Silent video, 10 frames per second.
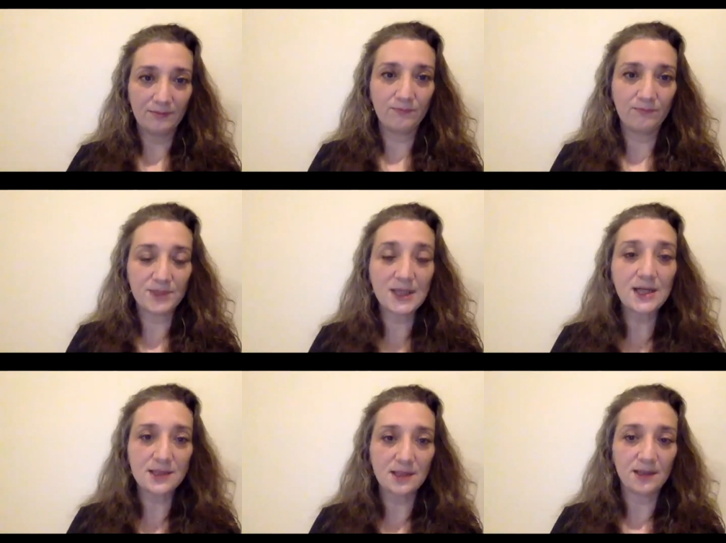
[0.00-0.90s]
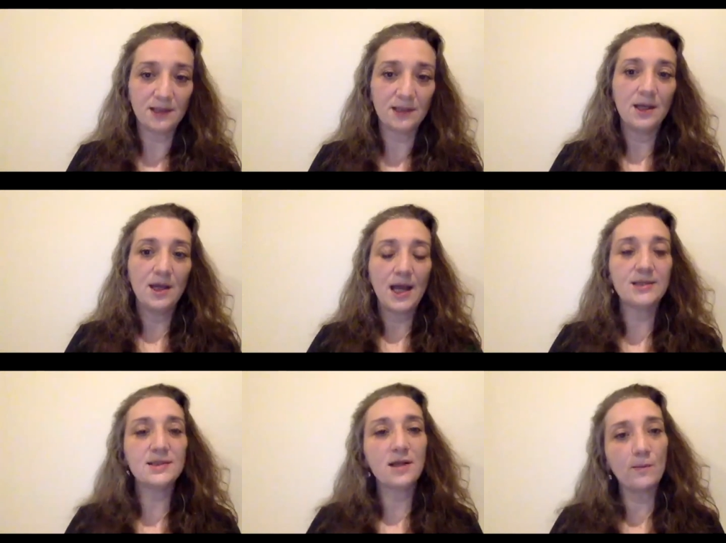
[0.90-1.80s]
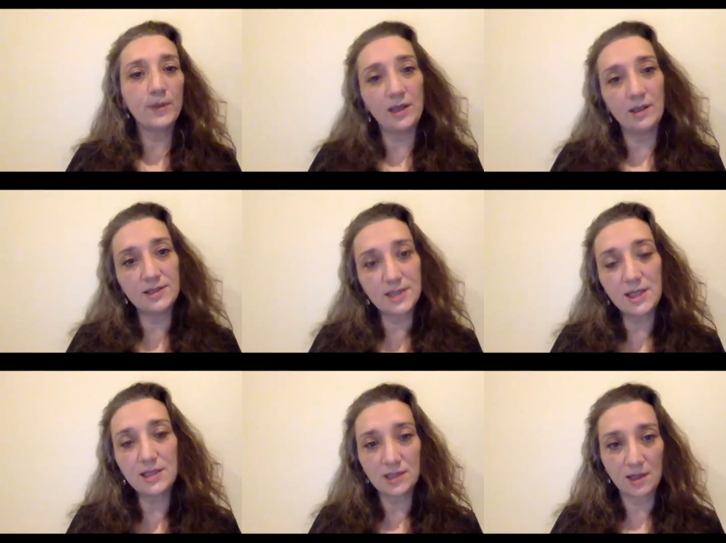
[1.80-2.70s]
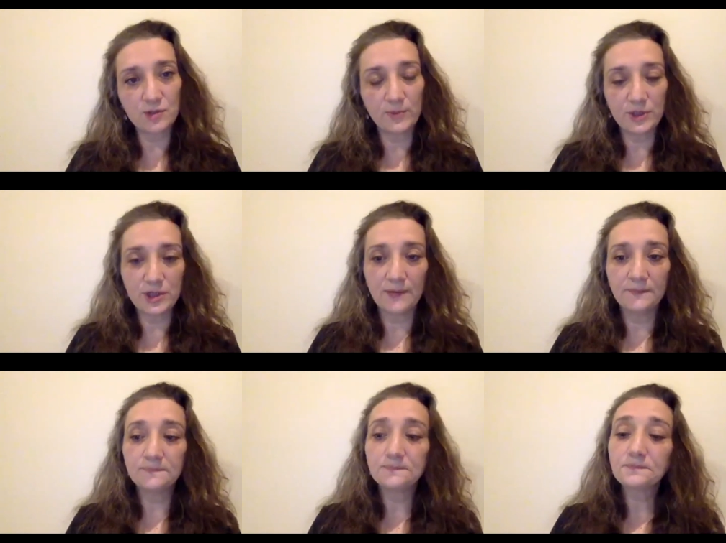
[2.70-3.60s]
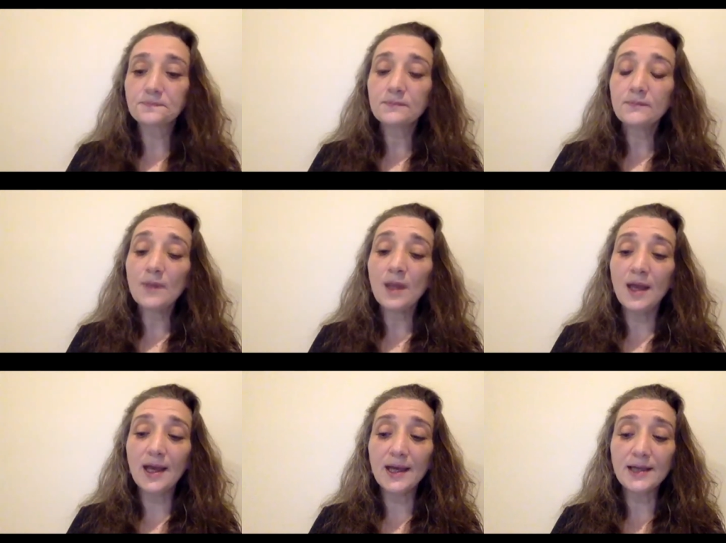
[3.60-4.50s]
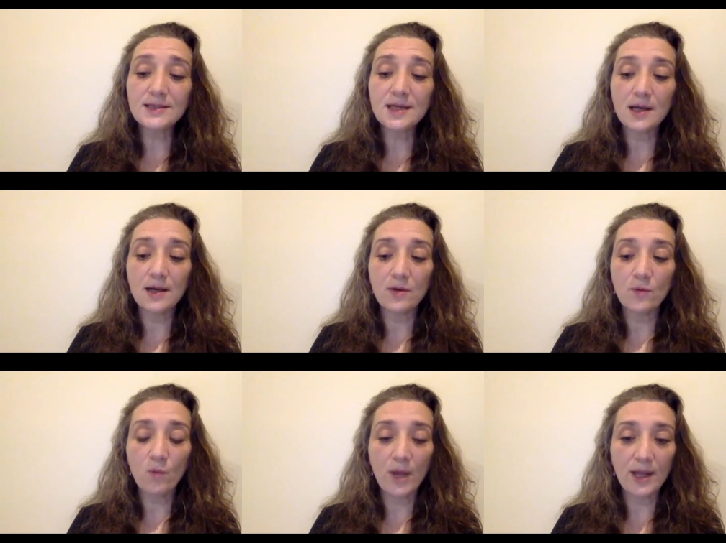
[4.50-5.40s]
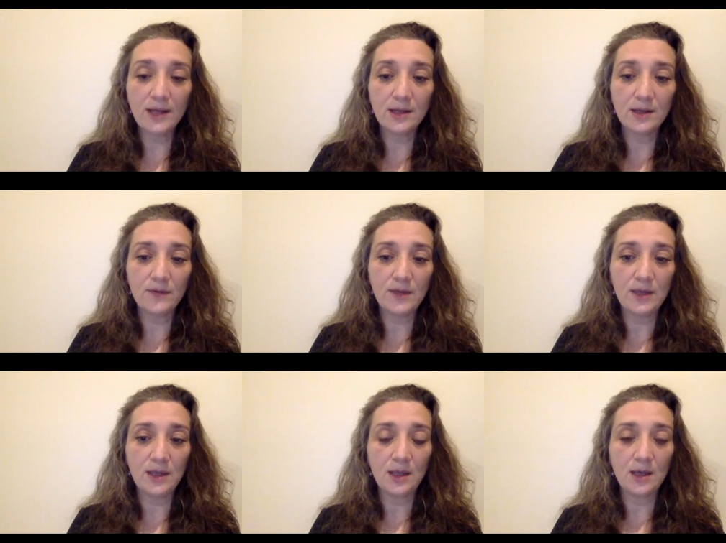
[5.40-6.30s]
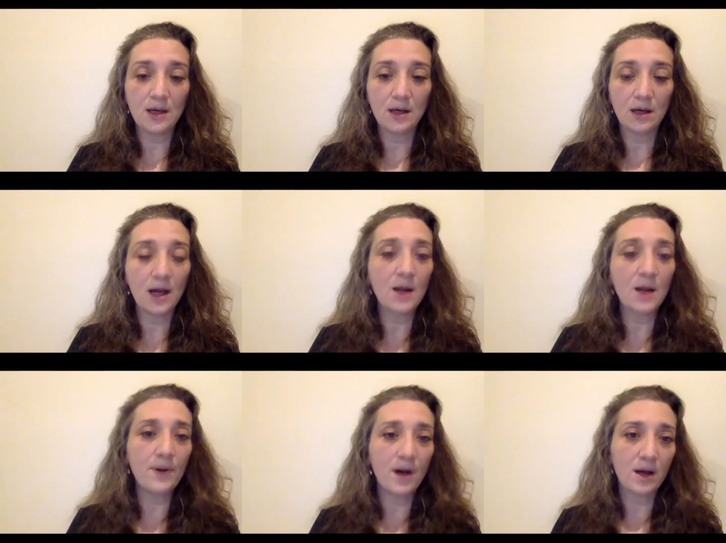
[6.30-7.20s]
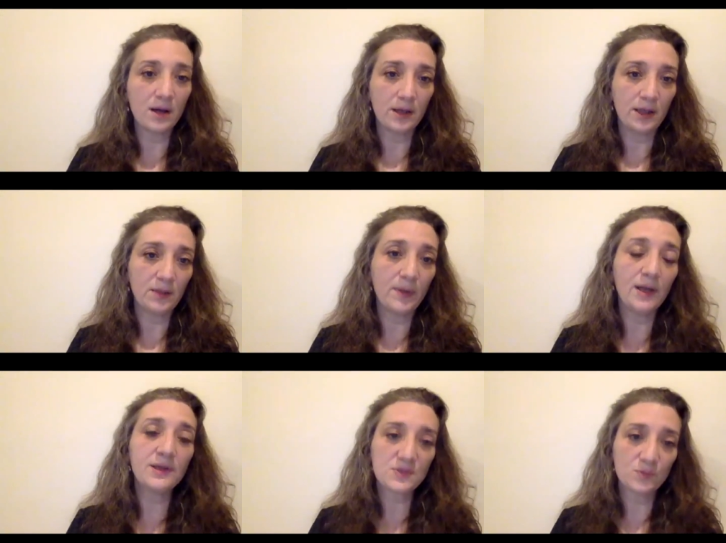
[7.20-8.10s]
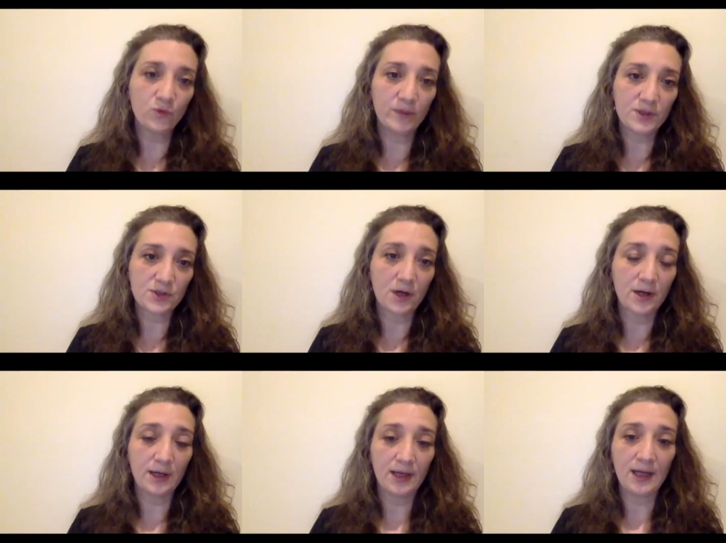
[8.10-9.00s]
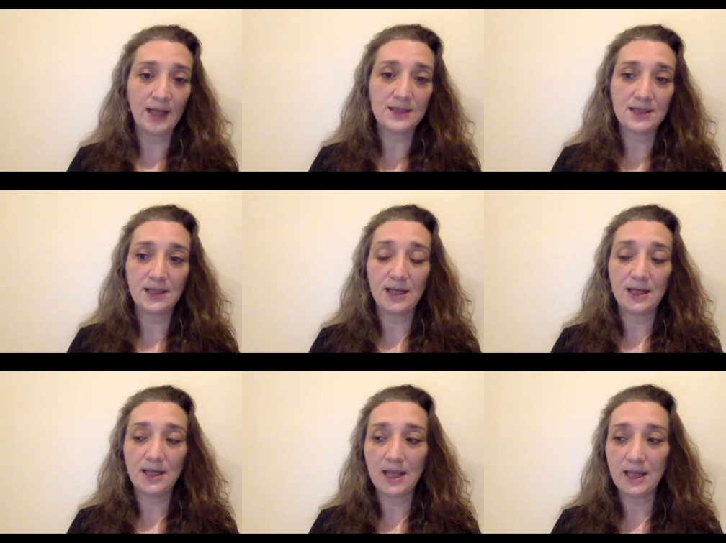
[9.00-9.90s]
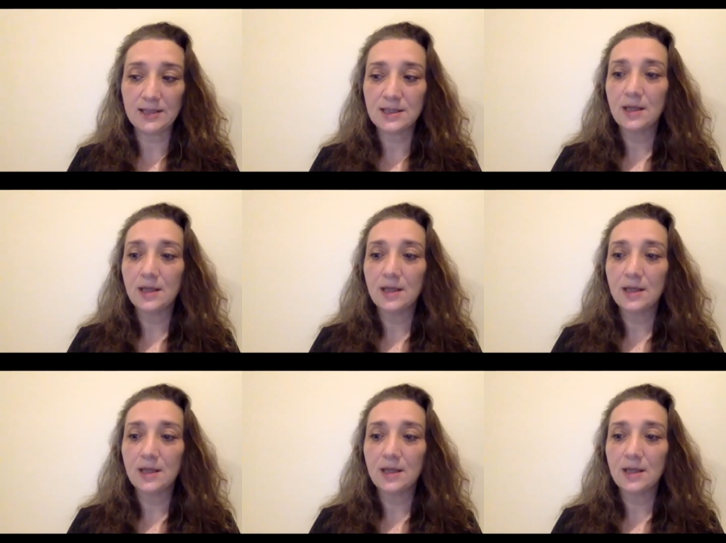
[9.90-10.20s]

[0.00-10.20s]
citizen ended up in cities in Azerbaijan. And uh, when the Karabakh independence movement started in 1988,